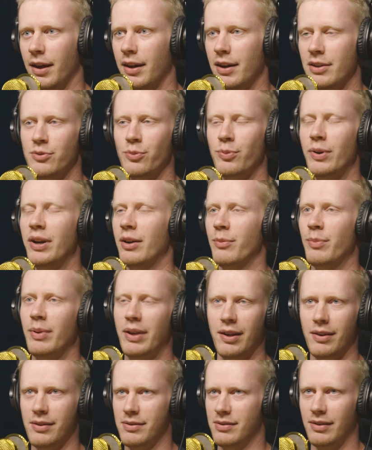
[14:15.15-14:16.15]
And it's weird
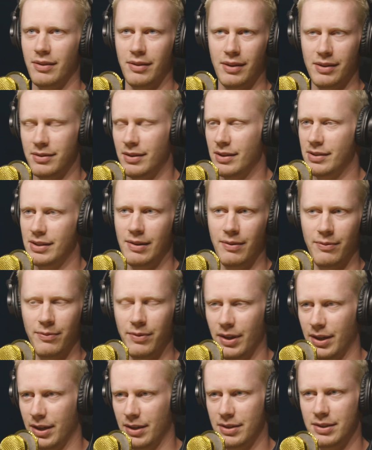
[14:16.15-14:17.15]
because this doesn't even feel
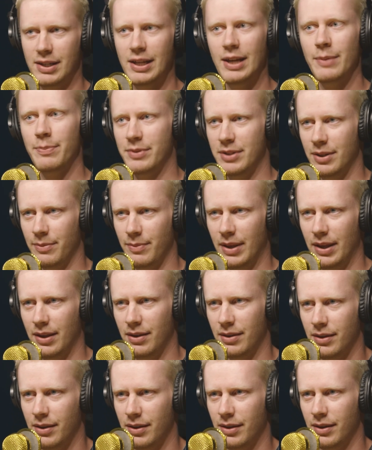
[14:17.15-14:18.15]
like a tip to me.
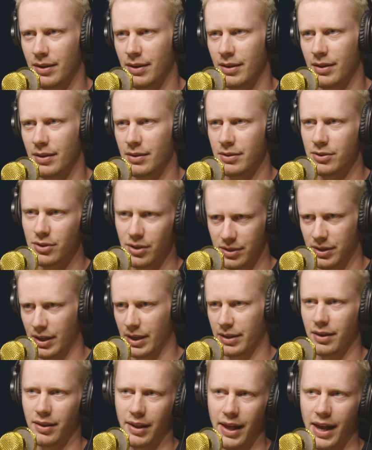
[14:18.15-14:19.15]
Just like
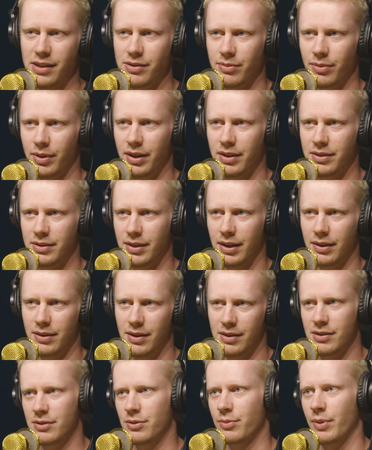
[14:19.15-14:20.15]
the last one. It's like,
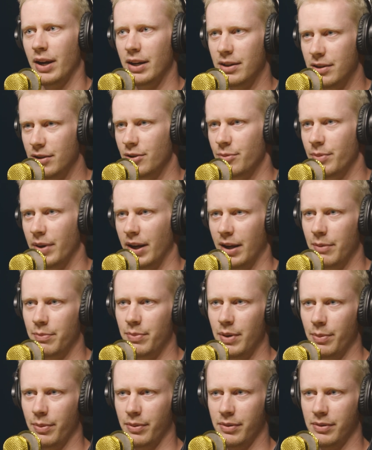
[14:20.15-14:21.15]
this is what I do, but I had
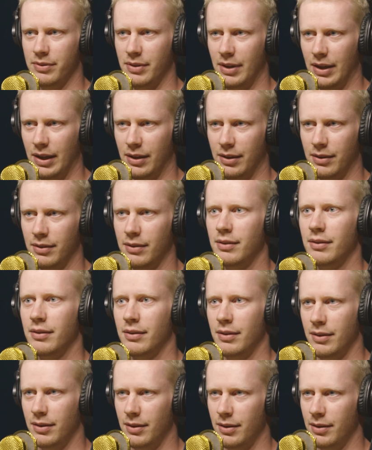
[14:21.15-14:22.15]
people saying,
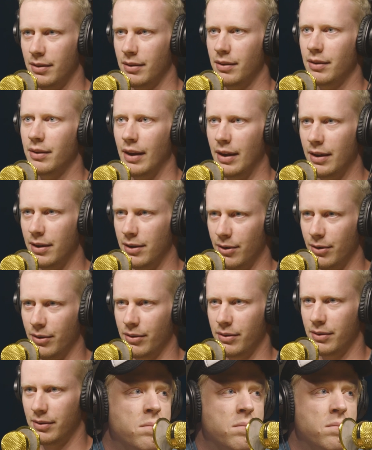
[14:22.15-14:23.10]
thank you.